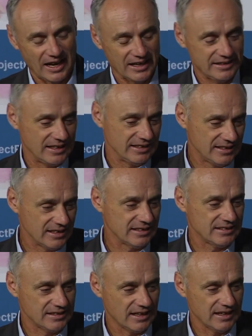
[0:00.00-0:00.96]
I think
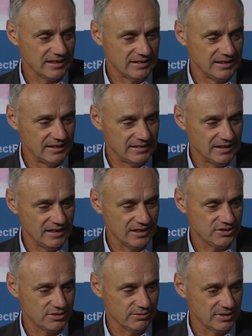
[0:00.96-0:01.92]
that uh, the, the
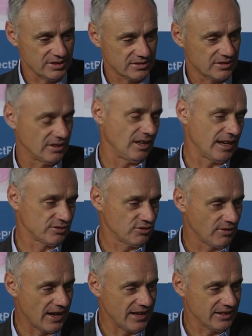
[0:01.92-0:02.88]
issue is
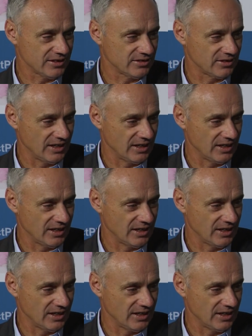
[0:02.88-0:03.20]
electronics.